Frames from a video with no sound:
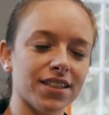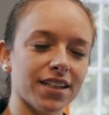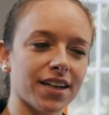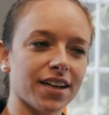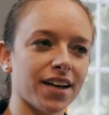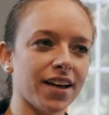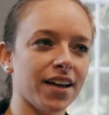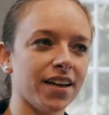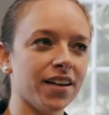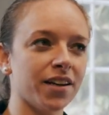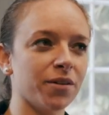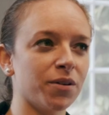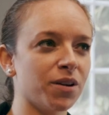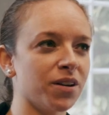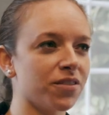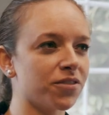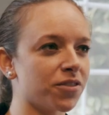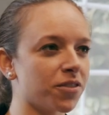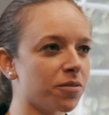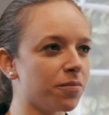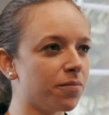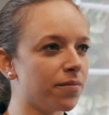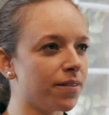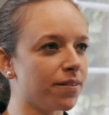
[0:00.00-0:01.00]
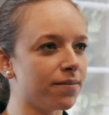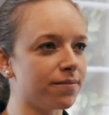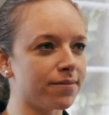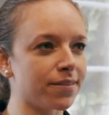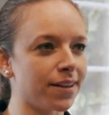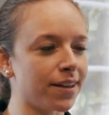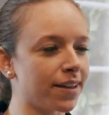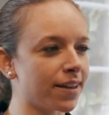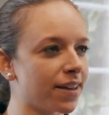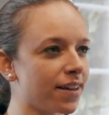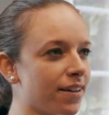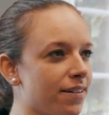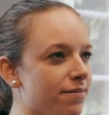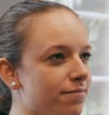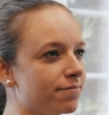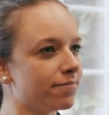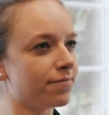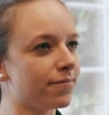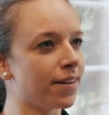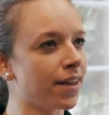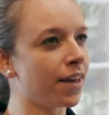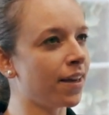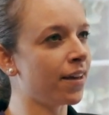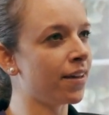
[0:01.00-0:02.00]
Yeah, anywhere from like
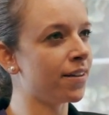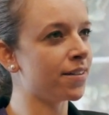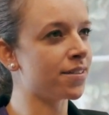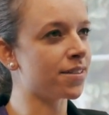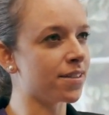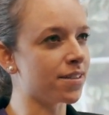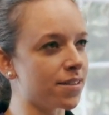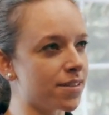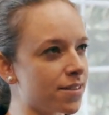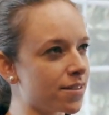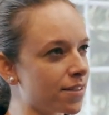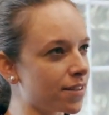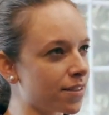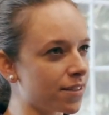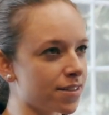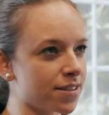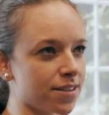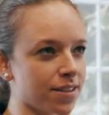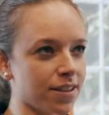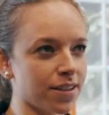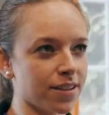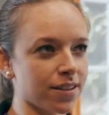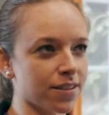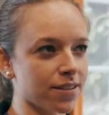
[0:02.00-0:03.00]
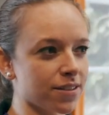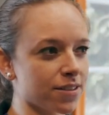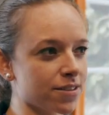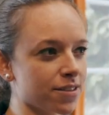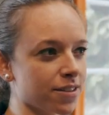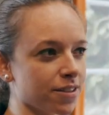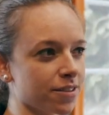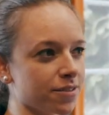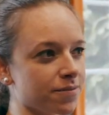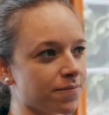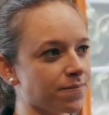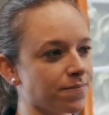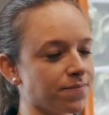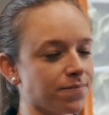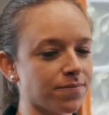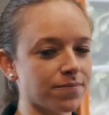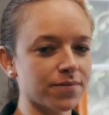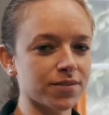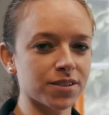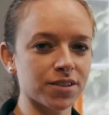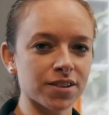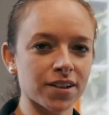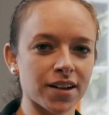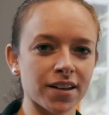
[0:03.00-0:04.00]
8 to 16 or so,
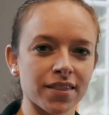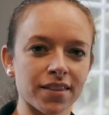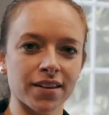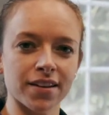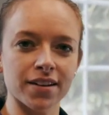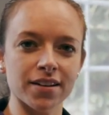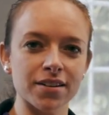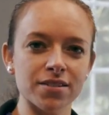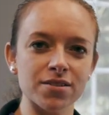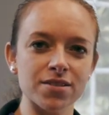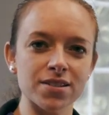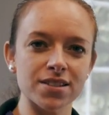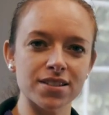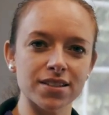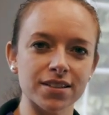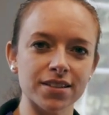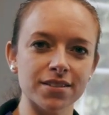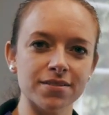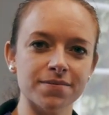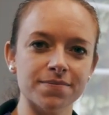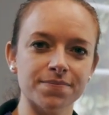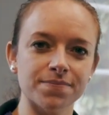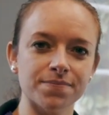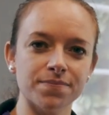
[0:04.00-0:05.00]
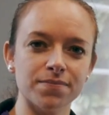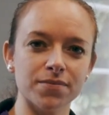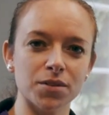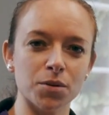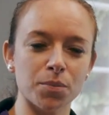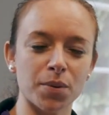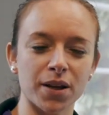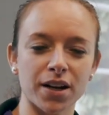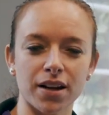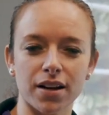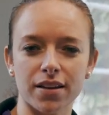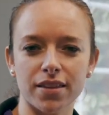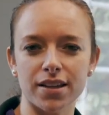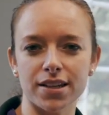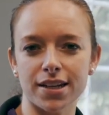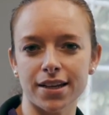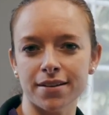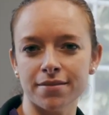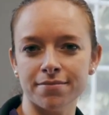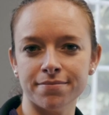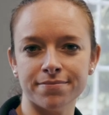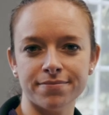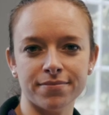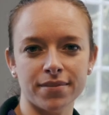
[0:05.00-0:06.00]
around there, I would say, depending on the
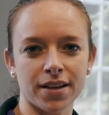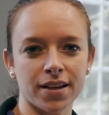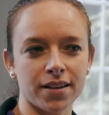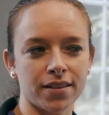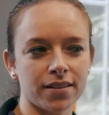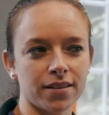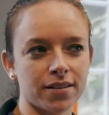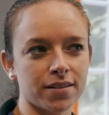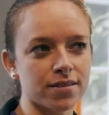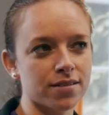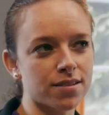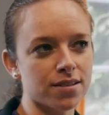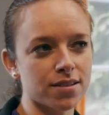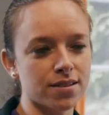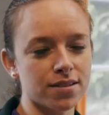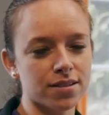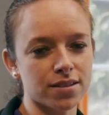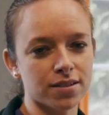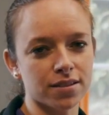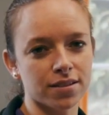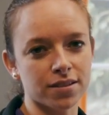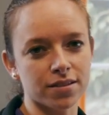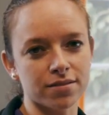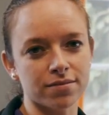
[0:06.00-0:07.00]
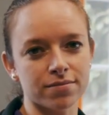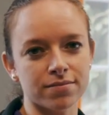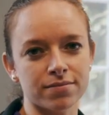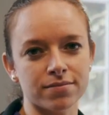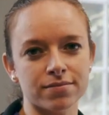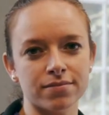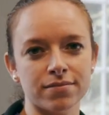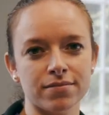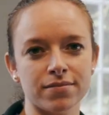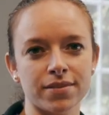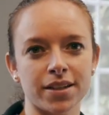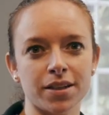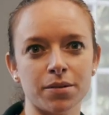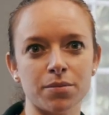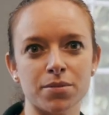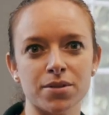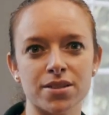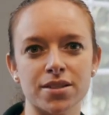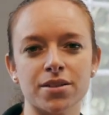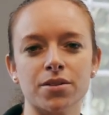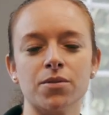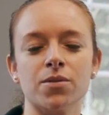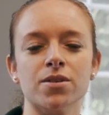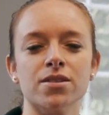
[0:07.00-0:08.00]
day and the season and how
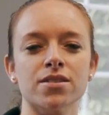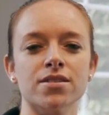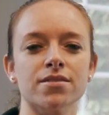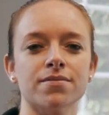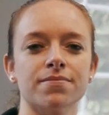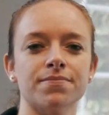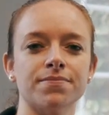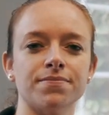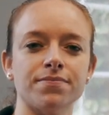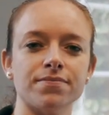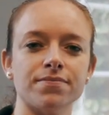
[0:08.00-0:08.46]
busy it was.